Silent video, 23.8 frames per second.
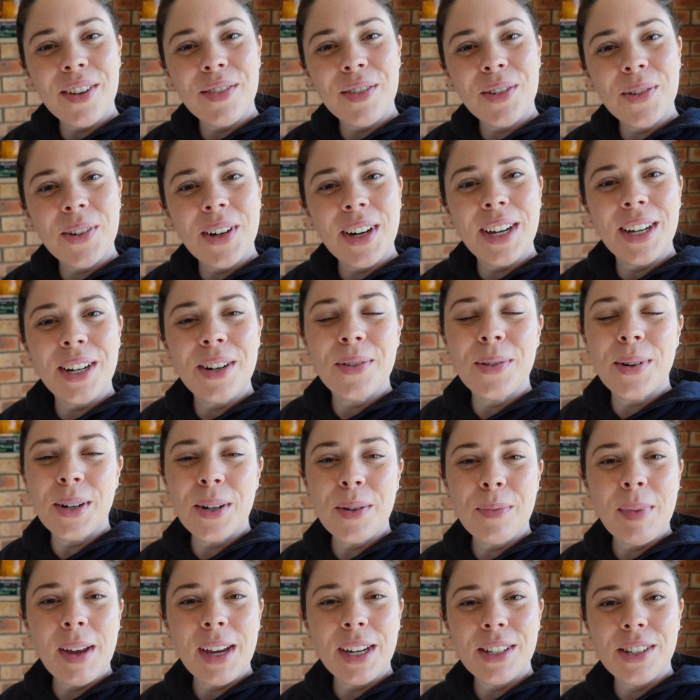everyone,
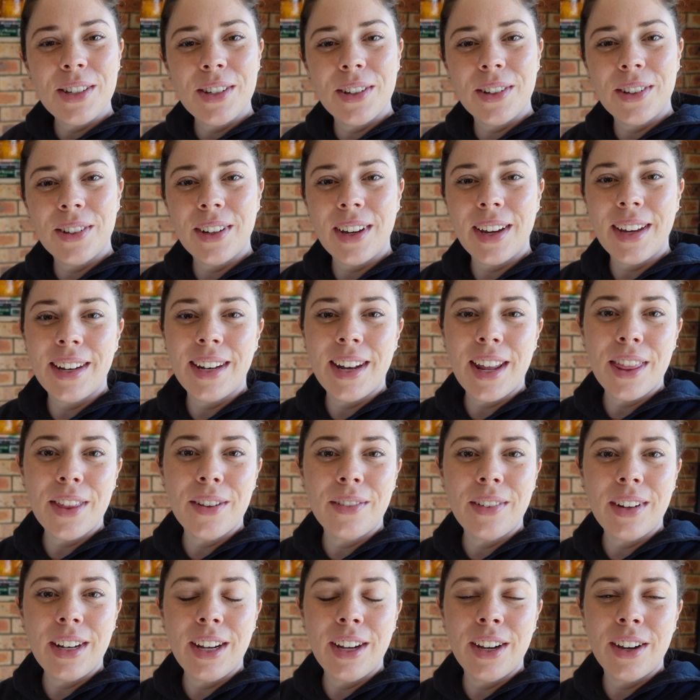welcome back to another
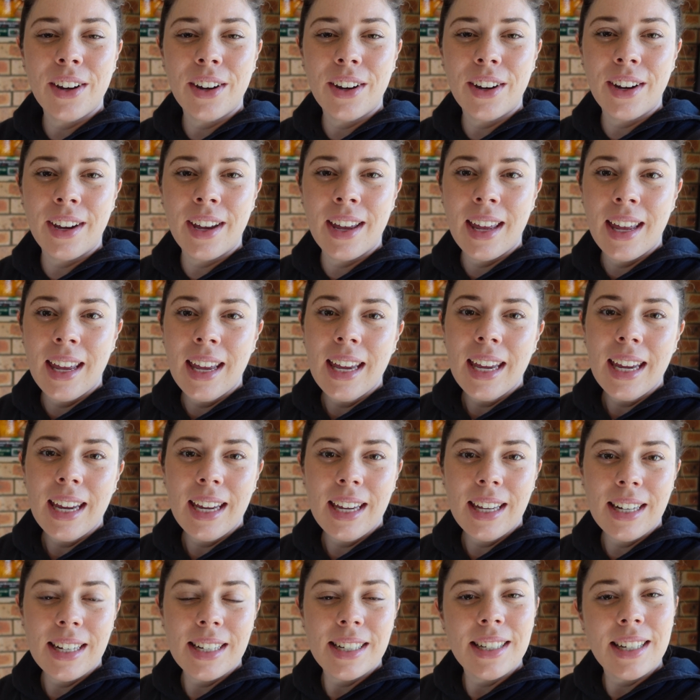video. In